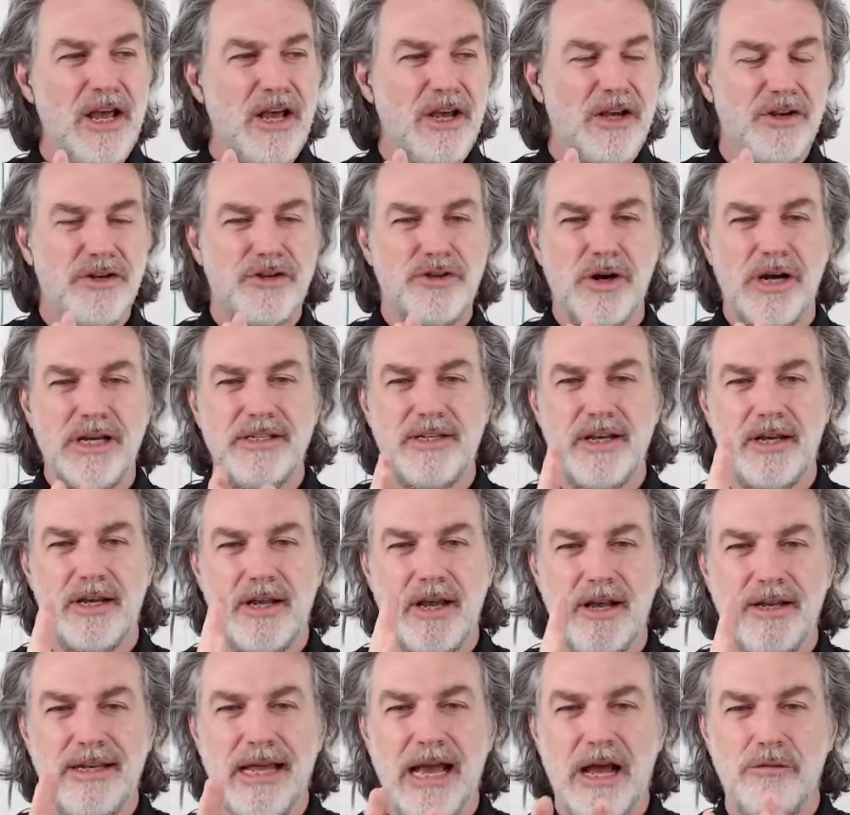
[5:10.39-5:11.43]
You're trying to
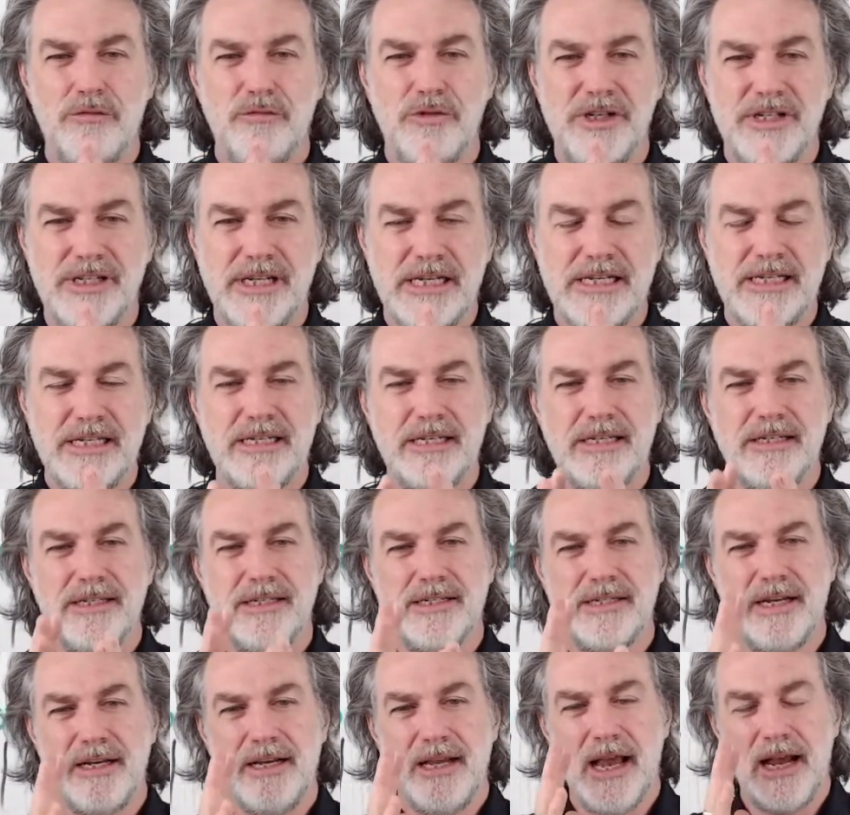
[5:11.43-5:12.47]
cut down
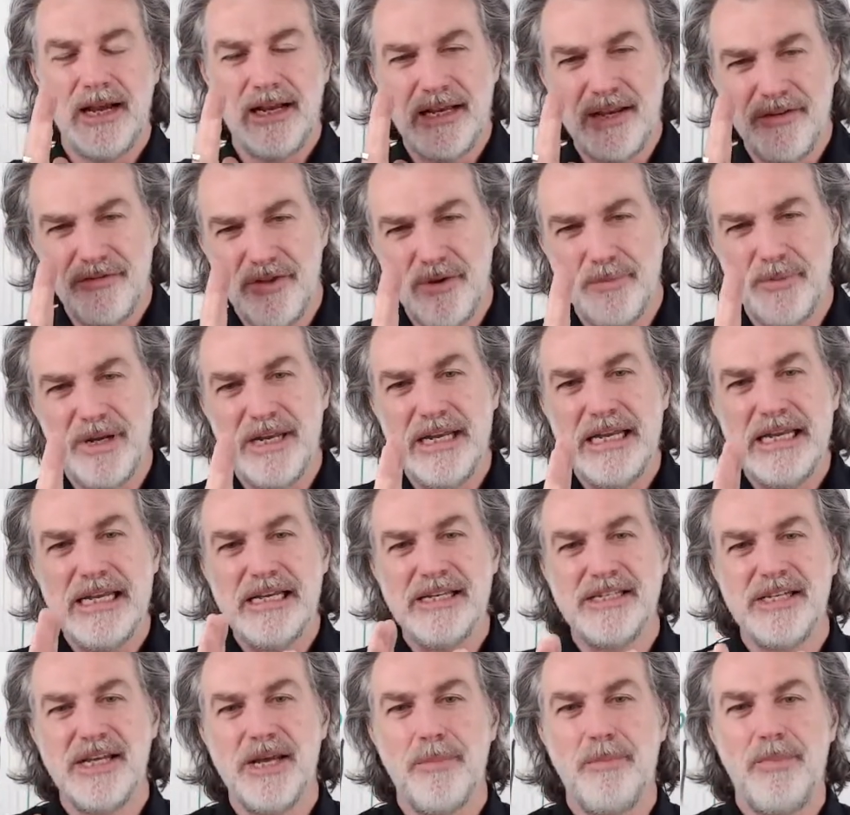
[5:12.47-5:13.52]
resistance and give them an
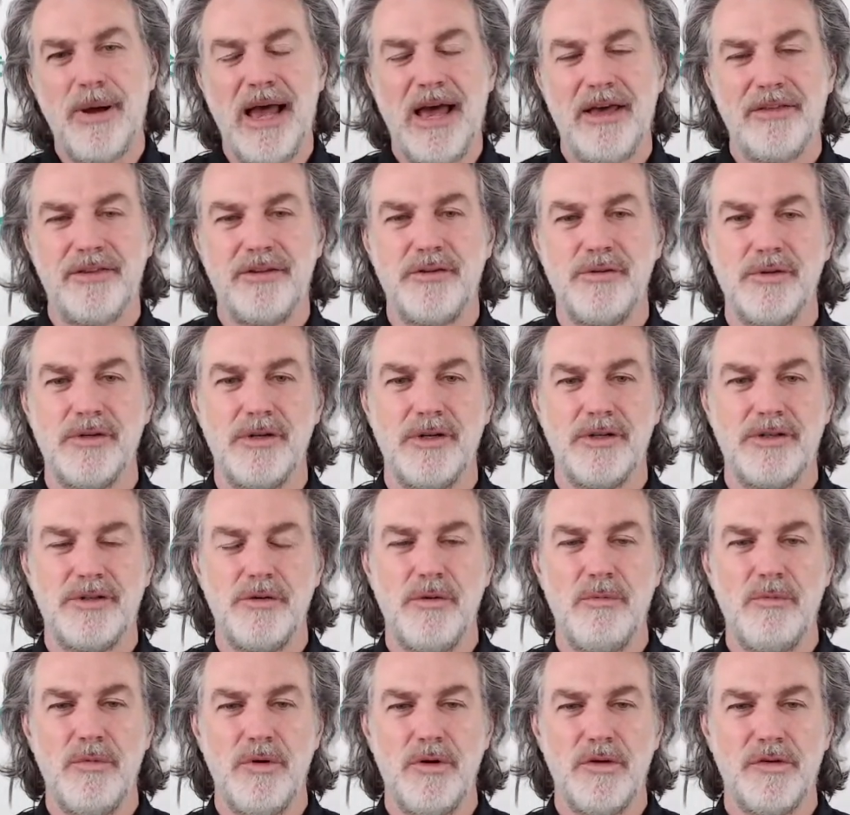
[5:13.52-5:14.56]
easier path to
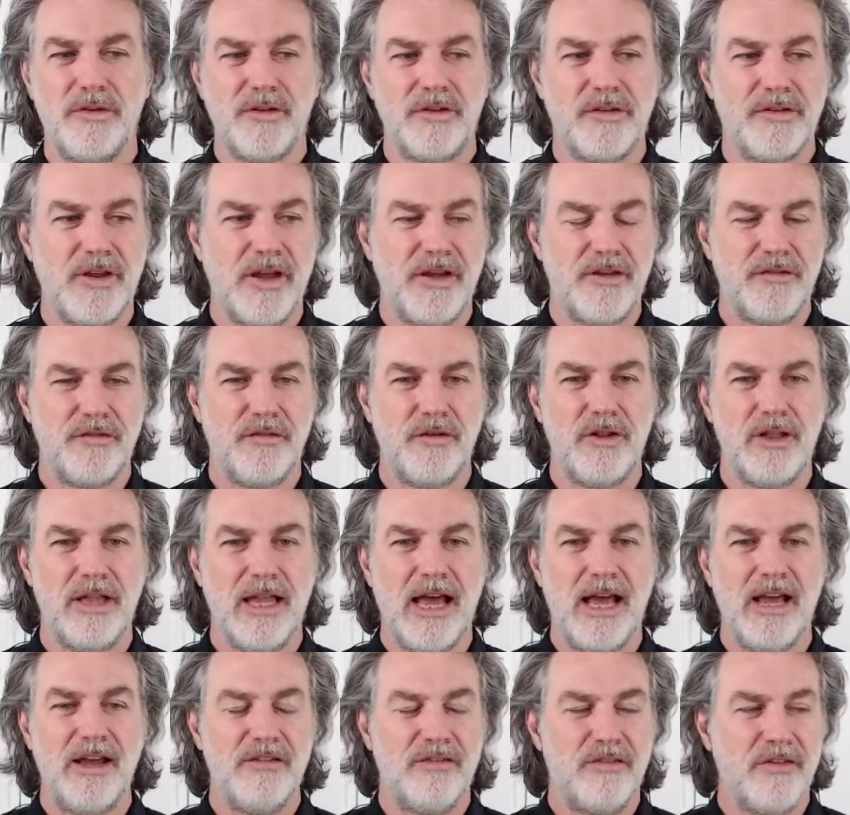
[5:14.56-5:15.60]
a more successful
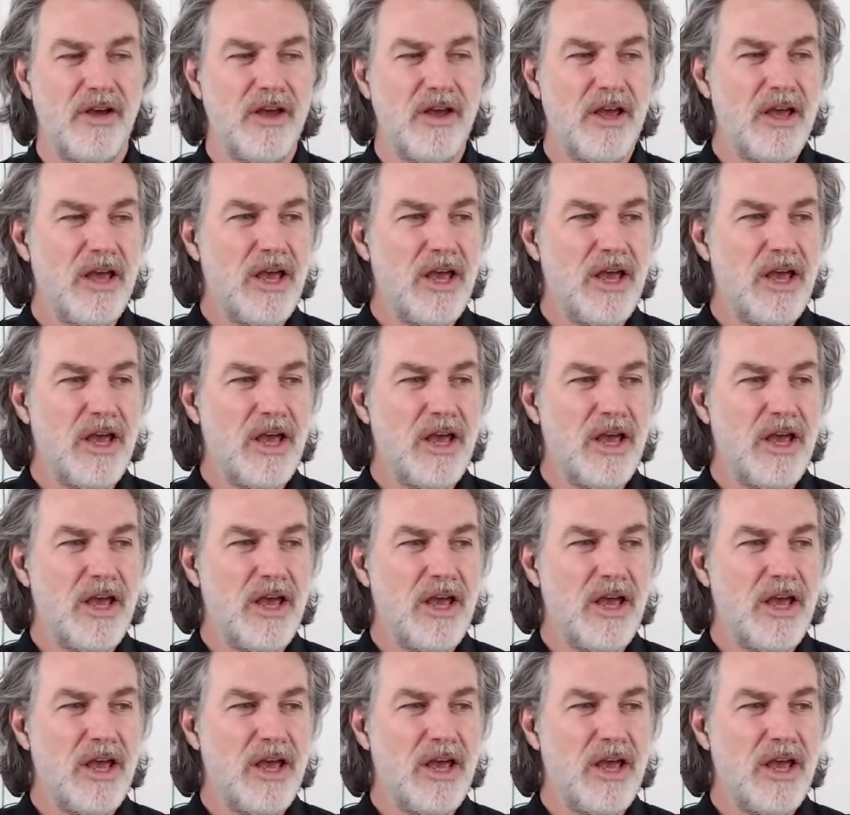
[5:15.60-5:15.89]
life.